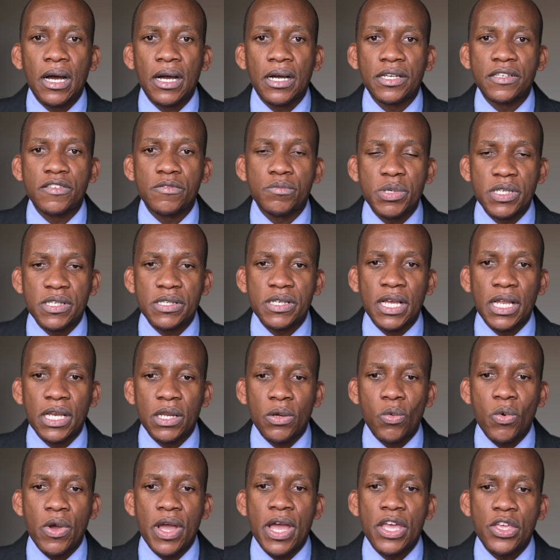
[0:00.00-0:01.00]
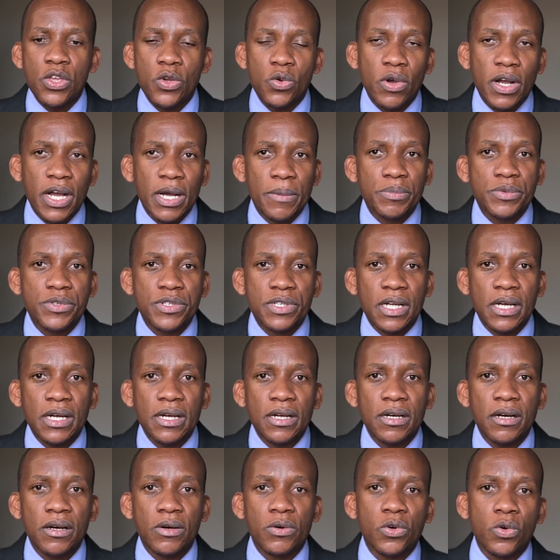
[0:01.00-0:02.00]
is basically where you capture
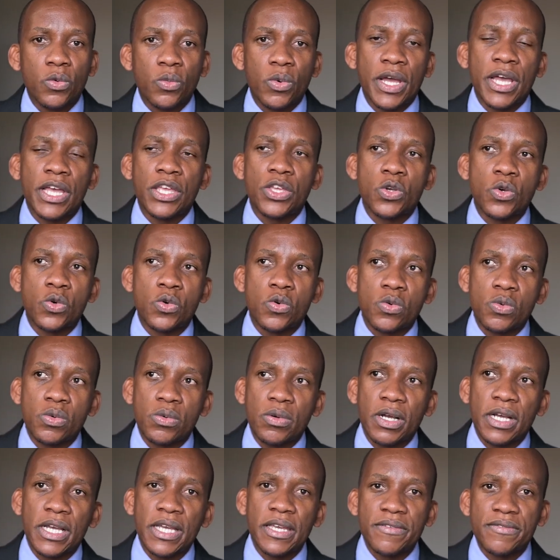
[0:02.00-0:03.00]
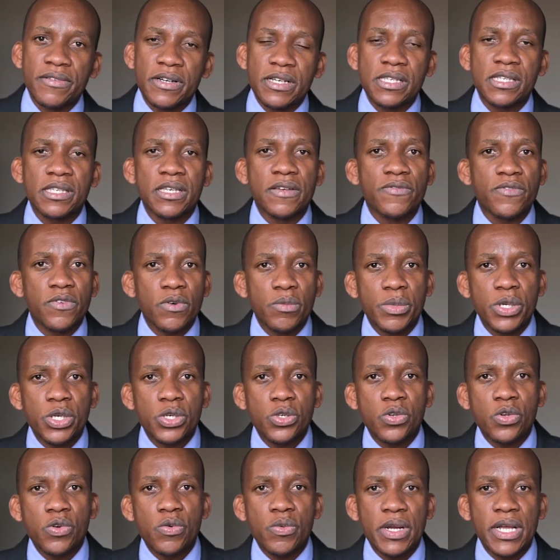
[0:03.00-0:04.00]
or where you give us
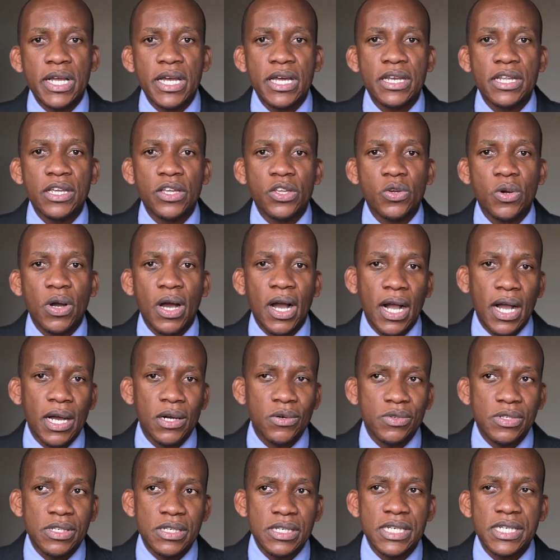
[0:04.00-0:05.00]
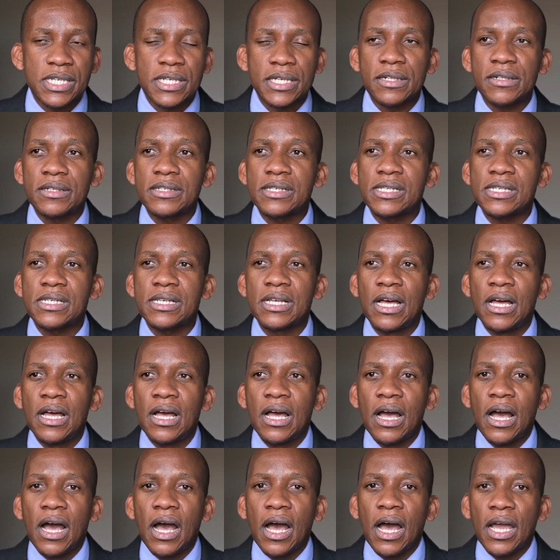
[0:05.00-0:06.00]
information regarding your account details
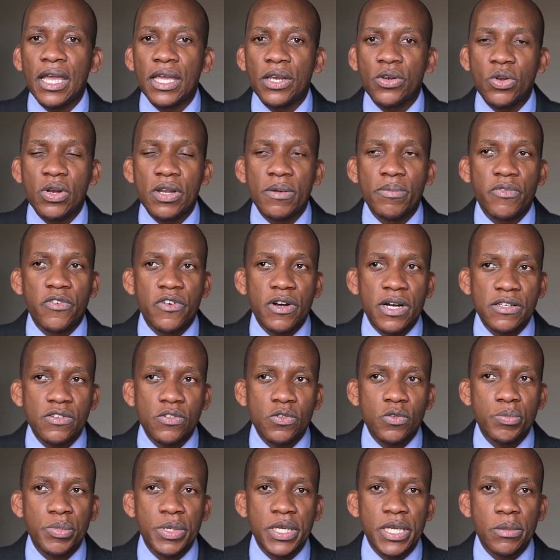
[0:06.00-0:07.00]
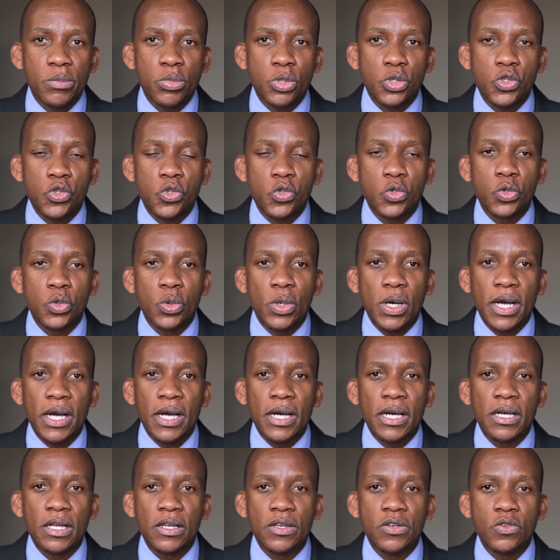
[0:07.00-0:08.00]
in order for us to be able to
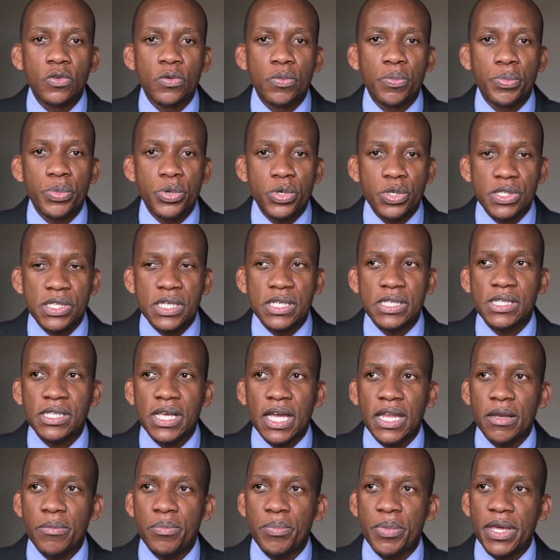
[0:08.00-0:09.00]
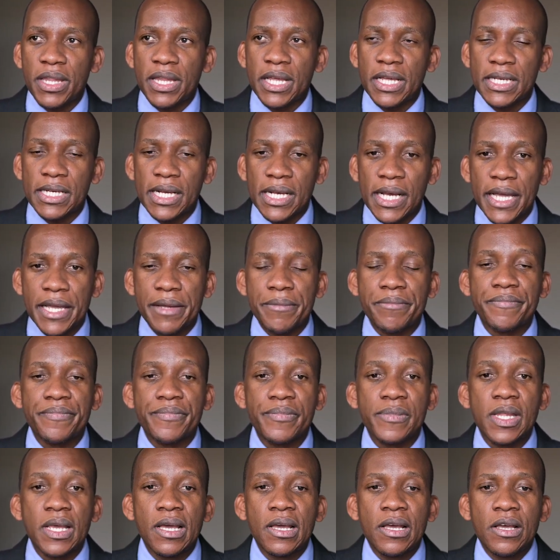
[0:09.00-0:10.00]
process and pay that claim.
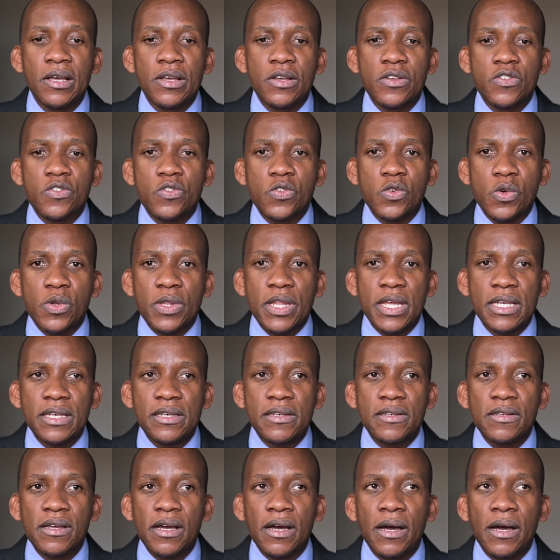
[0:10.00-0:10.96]
So that